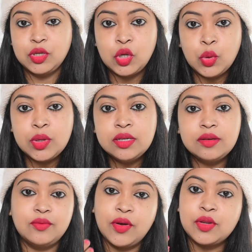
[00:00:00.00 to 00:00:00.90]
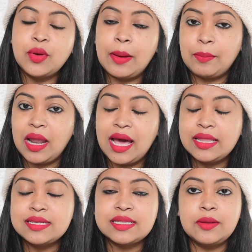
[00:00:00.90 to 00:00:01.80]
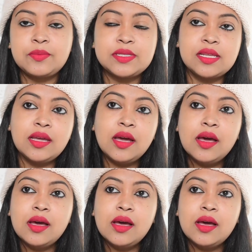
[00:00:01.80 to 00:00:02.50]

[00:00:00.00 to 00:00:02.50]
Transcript: good when you apply this lipstick.